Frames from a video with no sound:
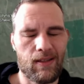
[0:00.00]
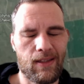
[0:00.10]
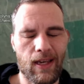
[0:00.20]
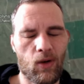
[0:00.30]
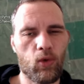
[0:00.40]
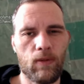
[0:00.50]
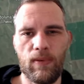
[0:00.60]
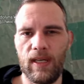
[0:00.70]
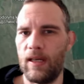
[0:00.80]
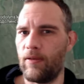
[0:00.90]
there would
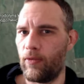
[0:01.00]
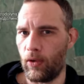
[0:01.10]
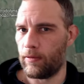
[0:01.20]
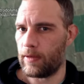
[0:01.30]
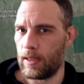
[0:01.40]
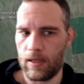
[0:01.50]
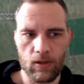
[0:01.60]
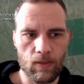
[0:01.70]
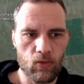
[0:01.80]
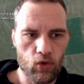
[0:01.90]
be involved in
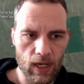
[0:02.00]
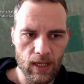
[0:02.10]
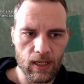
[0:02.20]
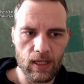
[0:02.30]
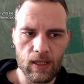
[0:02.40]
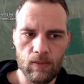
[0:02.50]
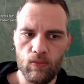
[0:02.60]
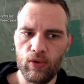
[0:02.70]
some training,